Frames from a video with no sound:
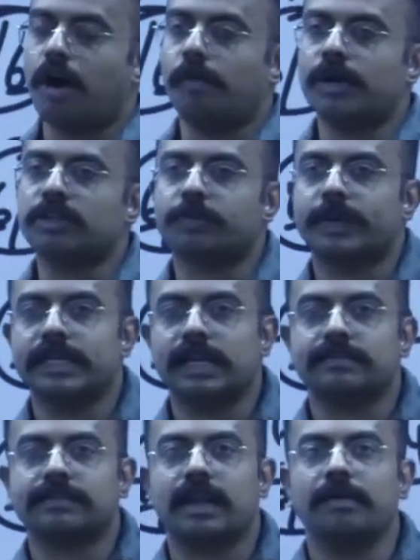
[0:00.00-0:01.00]
How much money
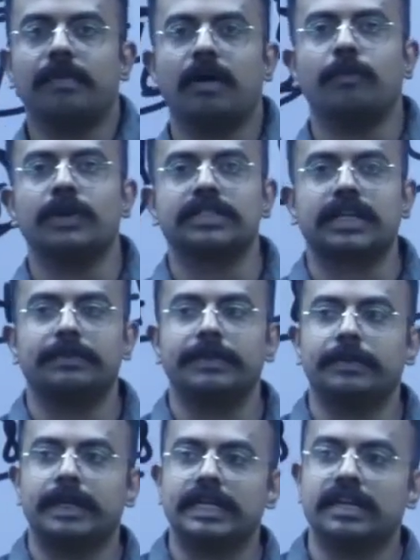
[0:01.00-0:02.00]
has come, how much
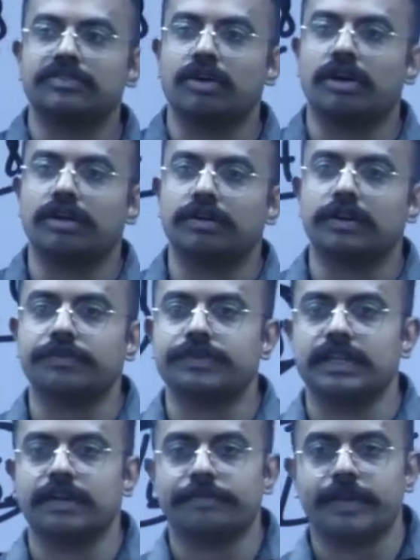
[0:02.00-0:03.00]
money has gone out of
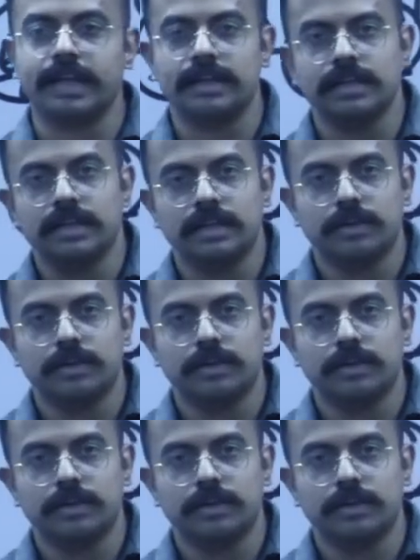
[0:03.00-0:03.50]
CFI.